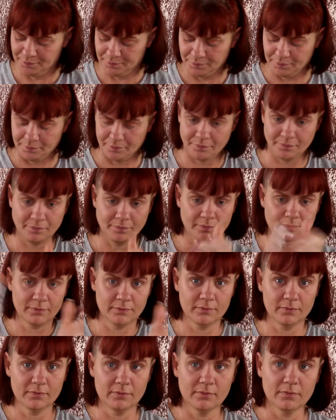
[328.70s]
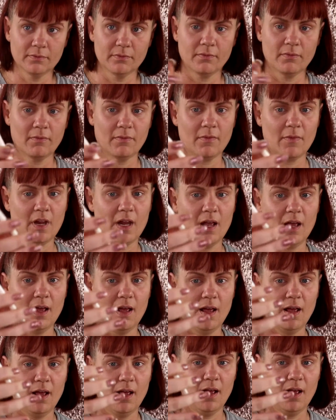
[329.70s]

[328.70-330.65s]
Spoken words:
(silence)